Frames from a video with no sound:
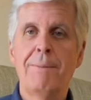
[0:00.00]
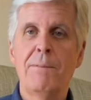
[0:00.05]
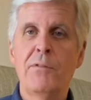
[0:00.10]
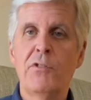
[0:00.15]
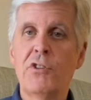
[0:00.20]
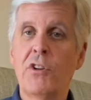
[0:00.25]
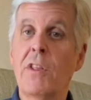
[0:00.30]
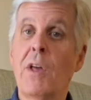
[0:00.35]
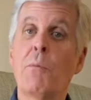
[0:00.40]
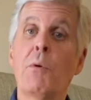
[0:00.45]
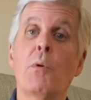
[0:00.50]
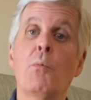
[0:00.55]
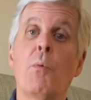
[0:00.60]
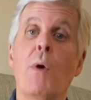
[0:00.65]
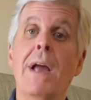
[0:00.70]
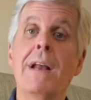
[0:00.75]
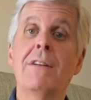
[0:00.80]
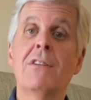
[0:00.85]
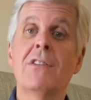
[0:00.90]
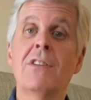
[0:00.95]
So they would
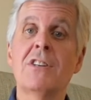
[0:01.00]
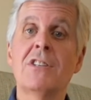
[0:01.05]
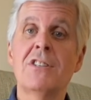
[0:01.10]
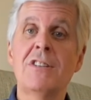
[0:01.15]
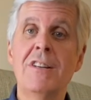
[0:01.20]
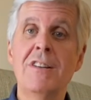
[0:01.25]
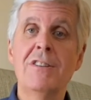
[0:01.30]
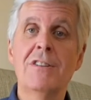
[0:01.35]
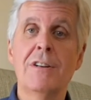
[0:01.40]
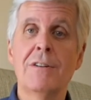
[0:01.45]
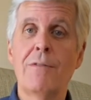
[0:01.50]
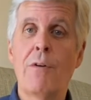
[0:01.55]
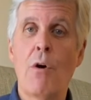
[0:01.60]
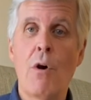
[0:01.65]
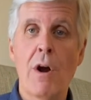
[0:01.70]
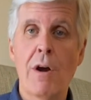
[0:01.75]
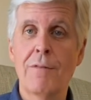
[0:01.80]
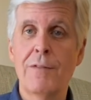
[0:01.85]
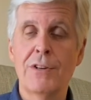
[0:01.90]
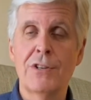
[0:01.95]
wait to the season of
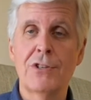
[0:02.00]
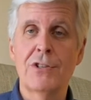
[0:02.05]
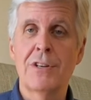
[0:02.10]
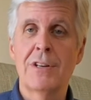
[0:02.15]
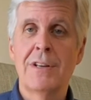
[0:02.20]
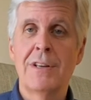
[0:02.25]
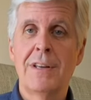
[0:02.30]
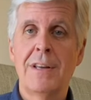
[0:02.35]
harvest.